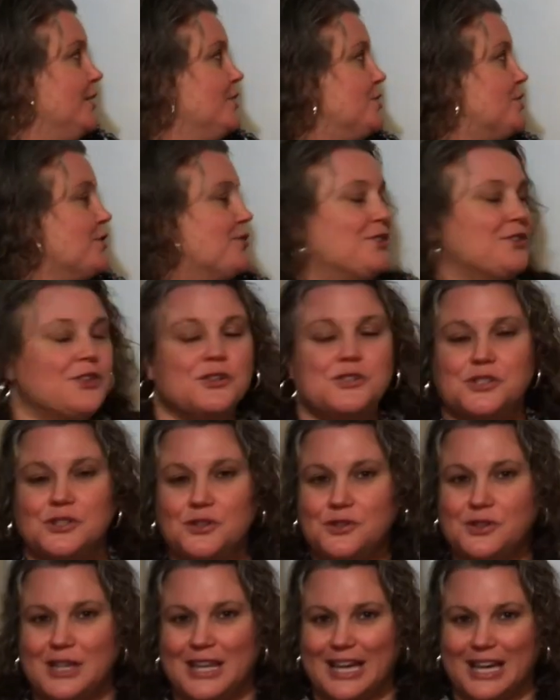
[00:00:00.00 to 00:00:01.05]
So for those of
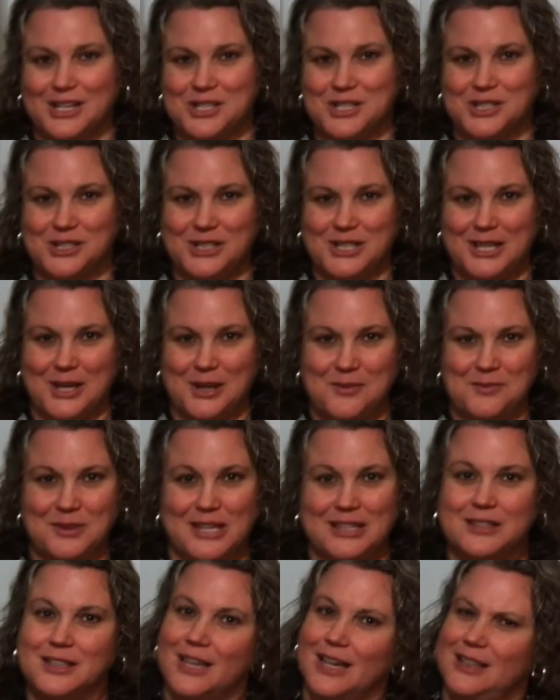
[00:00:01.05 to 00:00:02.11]
you that actually
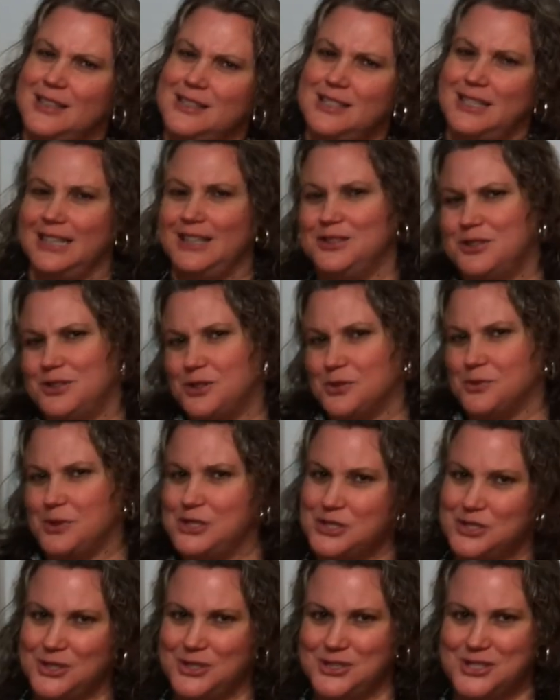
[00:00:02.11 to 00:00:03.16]
like to kind of dig into the
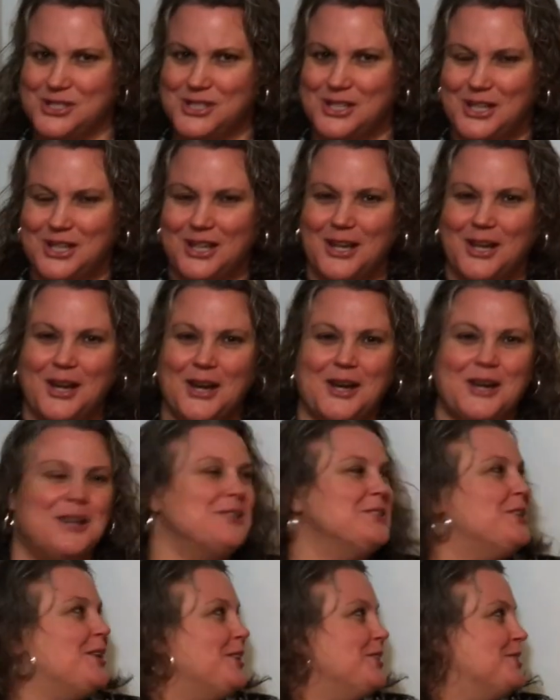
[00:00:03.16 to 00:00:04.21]
research
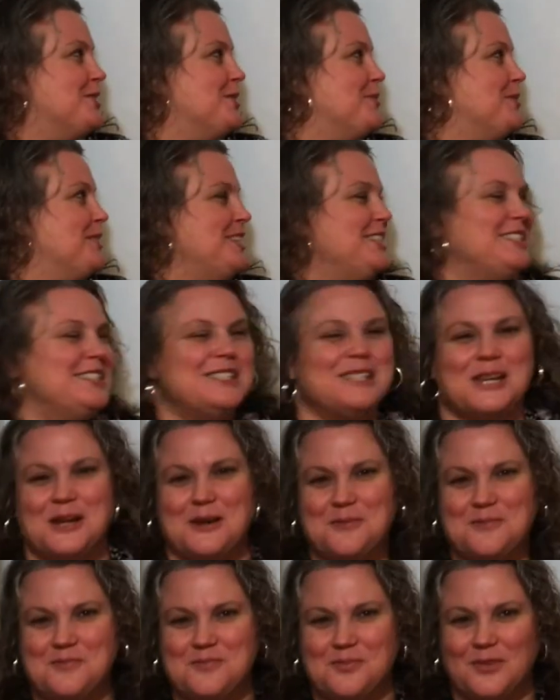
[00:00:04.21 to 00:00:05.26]
on some of these
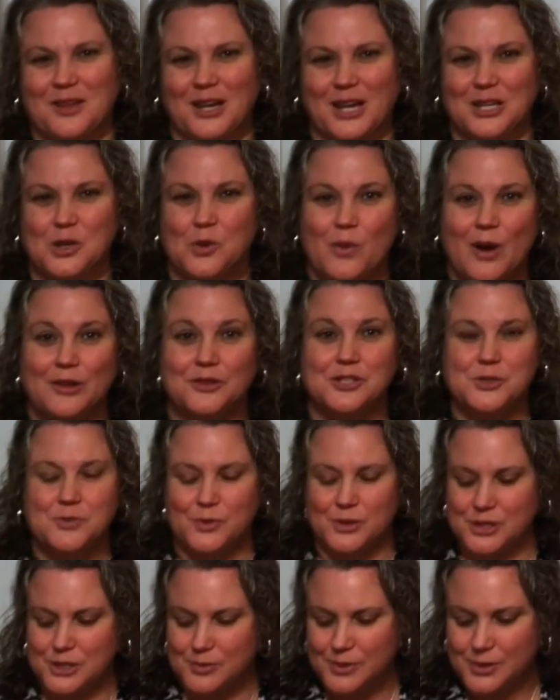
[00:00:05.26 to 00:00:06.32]
kind of wellness
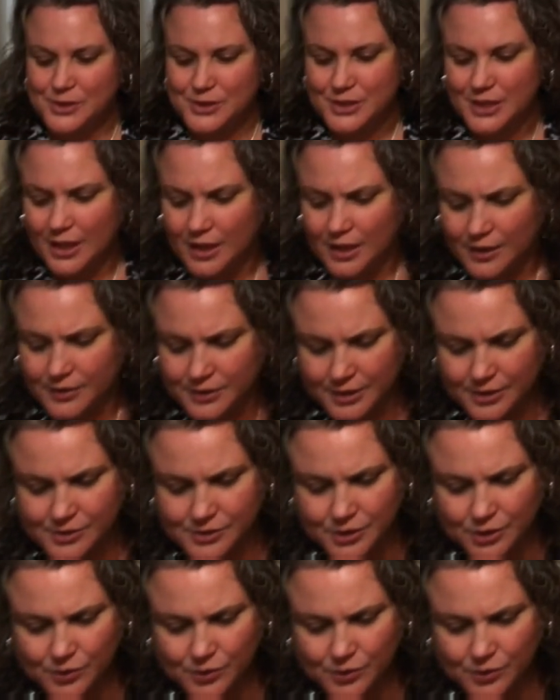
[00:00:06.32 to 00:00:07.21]
principles, There's